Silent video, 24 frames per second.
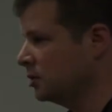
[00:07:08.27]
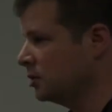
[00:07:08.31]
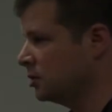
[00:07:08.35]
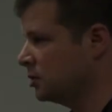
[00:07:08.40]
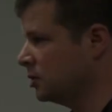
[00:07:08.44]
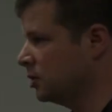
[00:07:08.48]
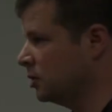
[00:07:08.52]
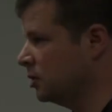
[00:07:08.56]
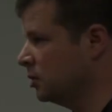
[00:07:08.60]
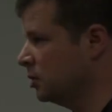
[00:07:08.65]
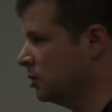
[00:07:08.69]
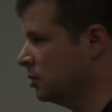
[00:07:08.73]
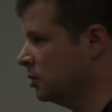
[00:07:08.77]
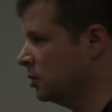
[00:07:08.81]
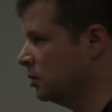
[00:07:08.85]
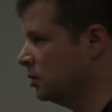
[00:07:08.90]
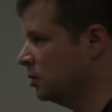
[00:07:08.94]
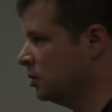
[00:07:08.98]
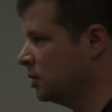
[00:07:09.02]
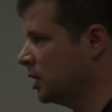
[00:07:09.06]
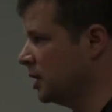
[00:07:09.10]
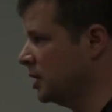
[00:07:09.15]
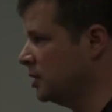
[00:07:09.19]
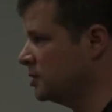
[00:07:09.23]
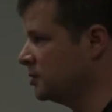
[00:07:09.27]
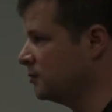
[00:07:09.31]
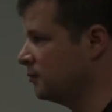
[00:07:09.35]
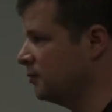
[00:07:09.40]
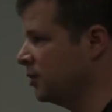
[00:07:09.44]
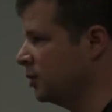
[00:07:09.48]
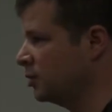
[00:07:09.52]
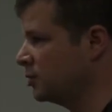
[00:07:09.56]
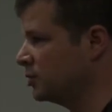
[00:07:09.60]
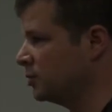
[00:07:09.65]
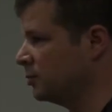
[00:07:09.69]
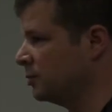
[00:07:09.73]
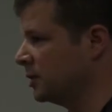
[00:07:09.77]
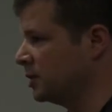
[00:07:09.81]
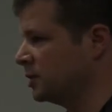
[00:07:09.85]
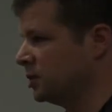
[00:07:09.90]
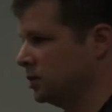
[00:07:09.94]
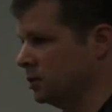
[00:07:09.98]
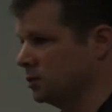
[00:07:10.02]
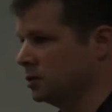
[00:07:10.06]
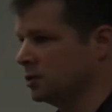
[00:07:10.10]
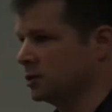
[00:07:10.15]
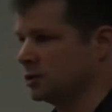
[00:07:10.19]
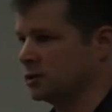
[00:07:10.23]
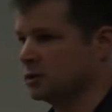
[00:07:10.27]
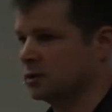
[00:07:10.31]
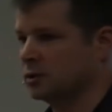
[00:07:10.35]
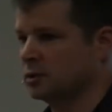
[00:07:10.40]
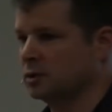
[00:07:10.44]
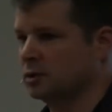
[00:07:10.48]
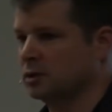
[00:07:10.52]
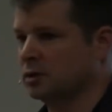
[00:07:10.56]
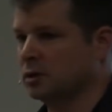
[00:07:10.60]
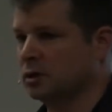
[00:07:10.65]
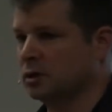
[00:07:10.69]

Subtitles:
So I need some photos of my students.